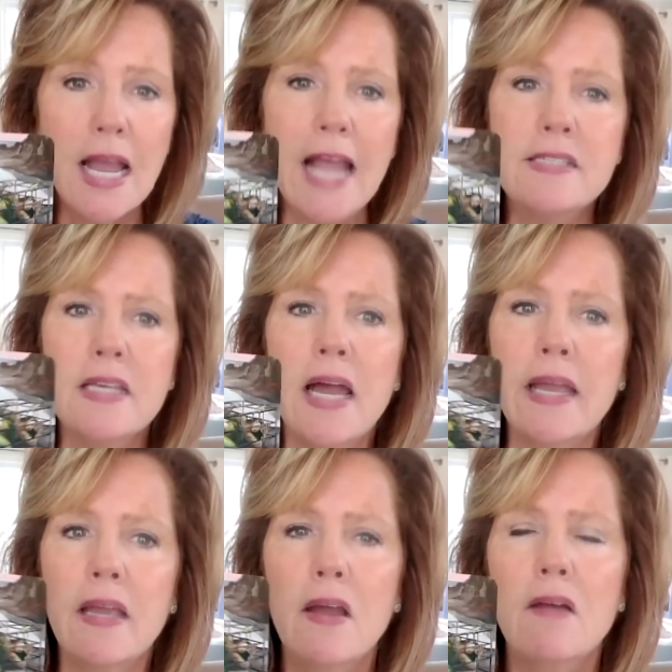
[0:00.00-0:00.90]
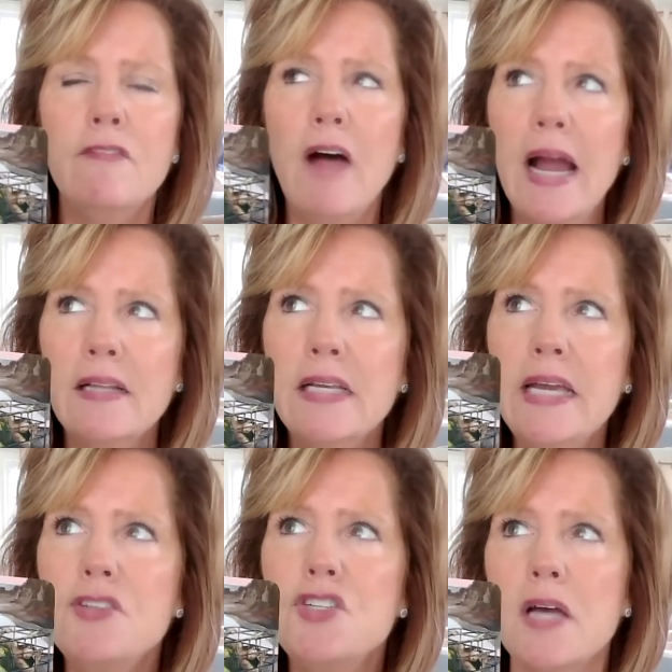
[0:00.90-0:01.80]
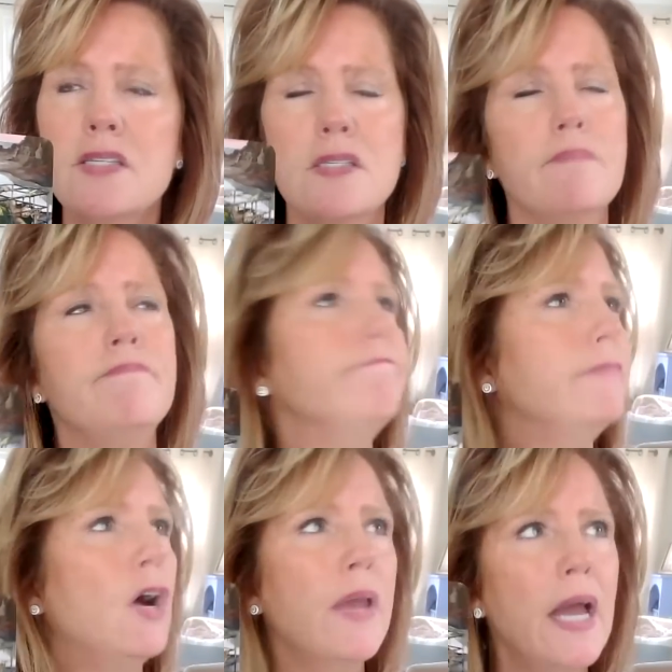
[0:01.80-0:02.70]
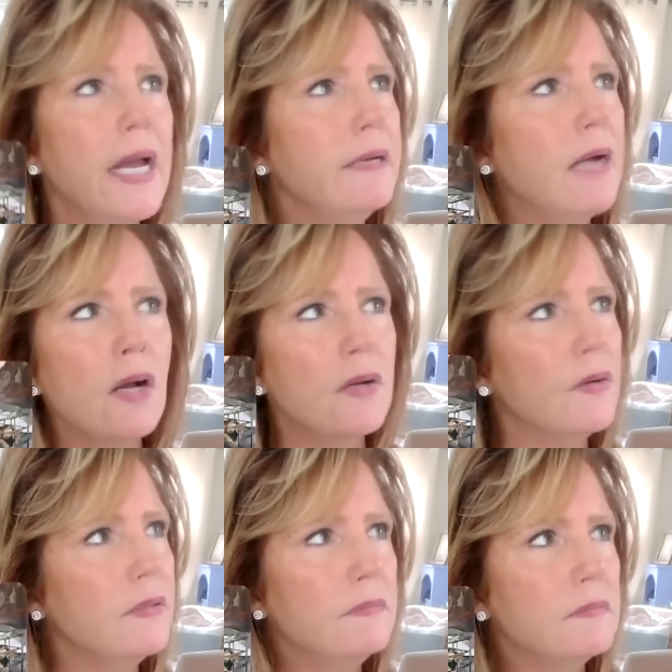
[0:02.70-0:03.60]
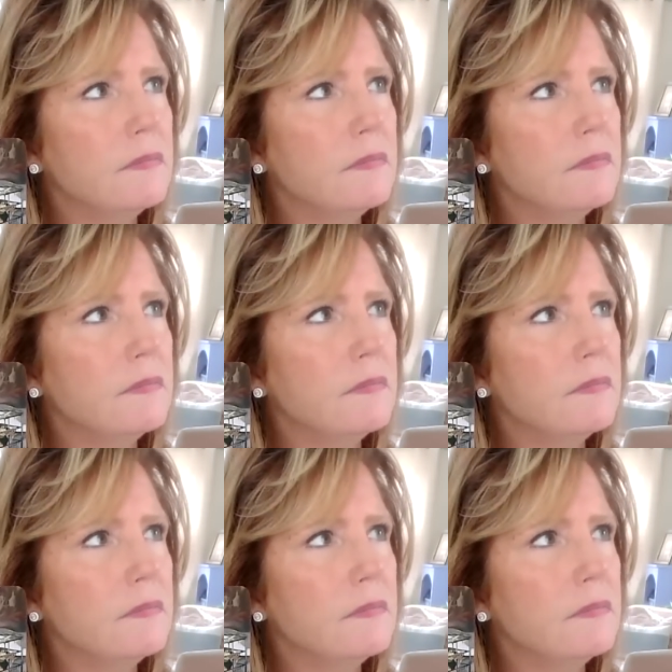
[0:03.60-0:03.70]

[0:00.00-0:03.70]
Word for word: It's like finally just okay, uncle